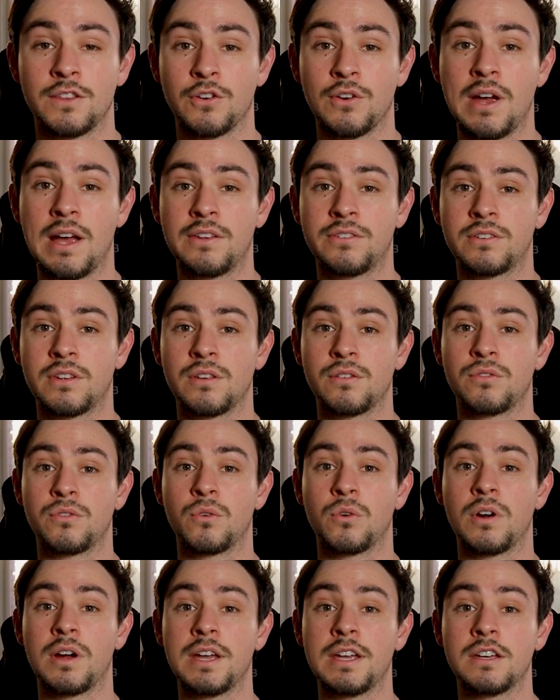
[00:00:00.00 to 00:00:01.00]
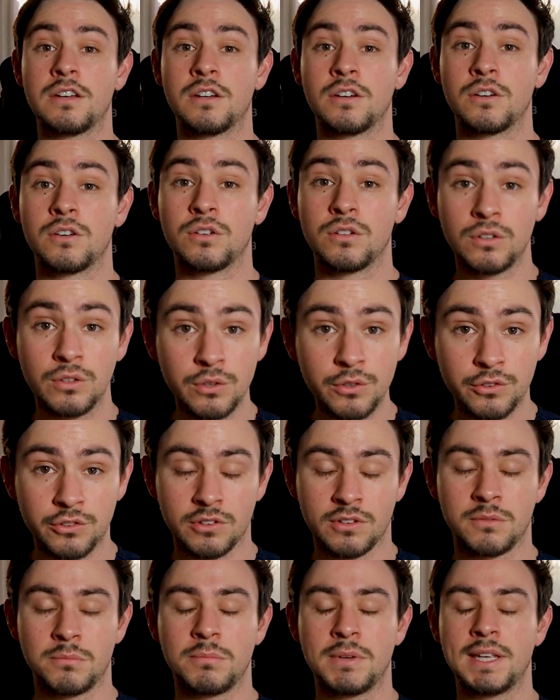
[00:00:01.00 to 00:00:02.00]
They're asking for a
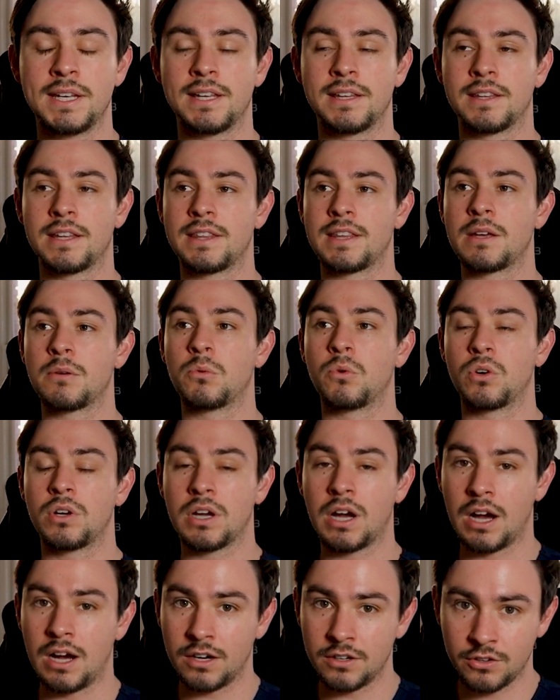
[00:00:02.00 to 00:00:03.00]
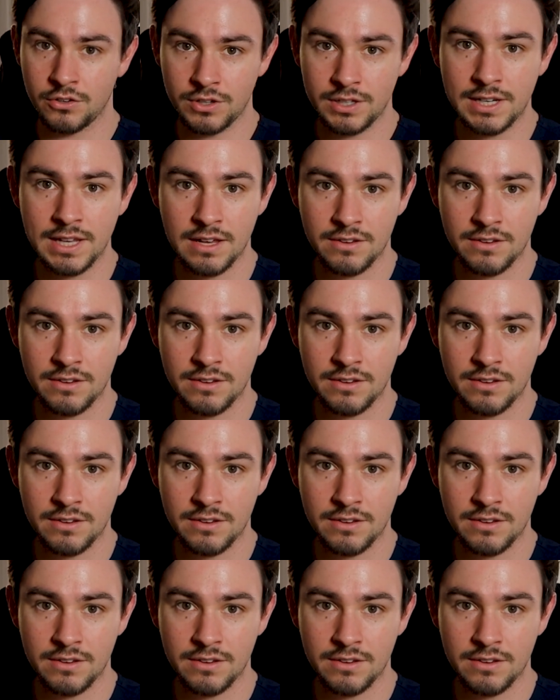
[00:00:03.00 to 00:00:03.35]
conclusion, meaning that they want concrete